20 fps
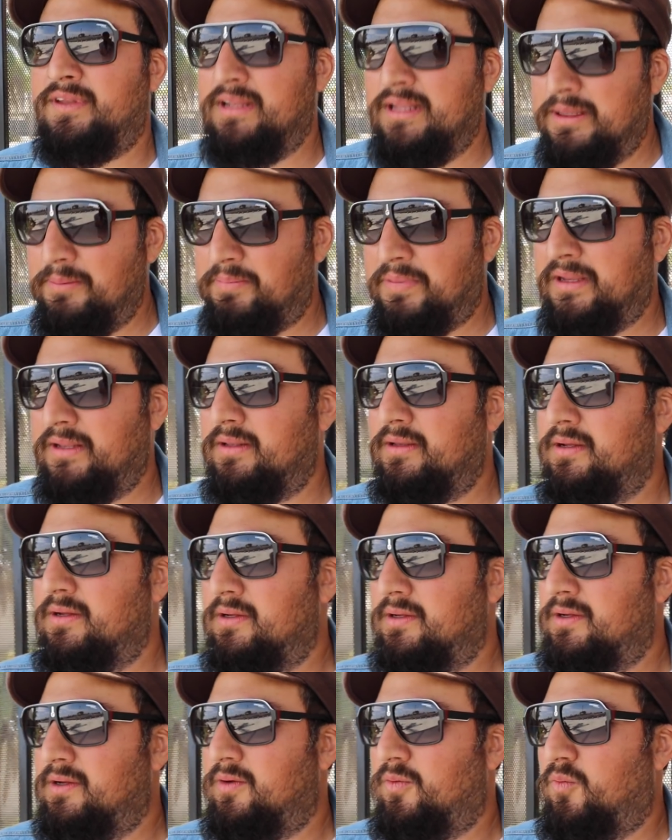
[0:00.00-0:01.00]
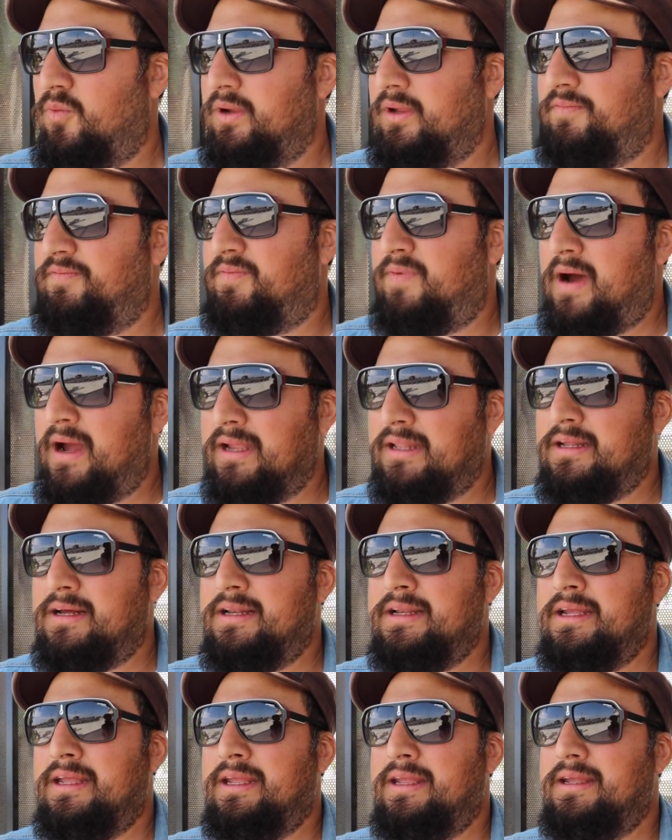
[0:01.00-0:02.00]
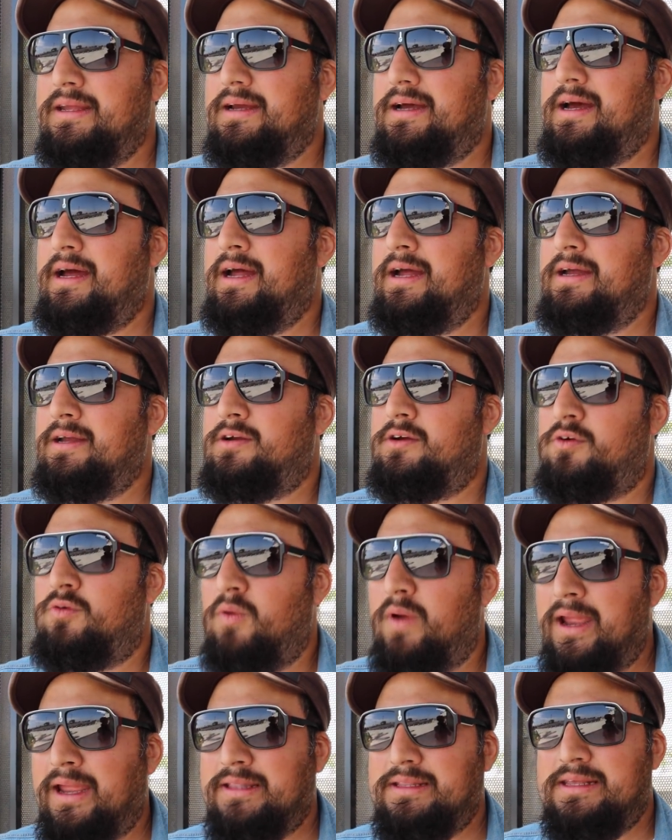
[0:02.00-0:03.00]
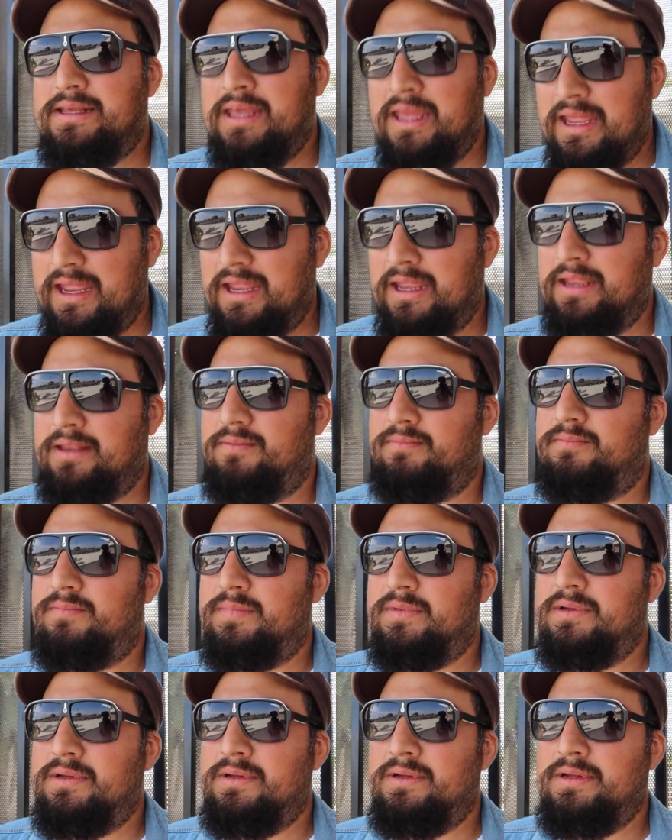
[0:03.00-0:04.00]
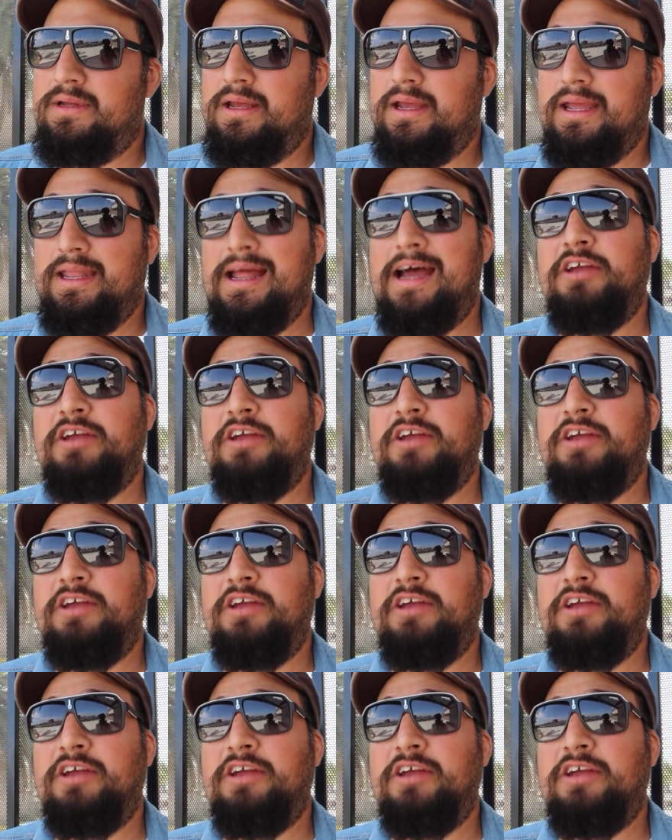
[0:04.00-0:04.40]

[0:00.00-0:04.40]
sleeping, we finally a great game. And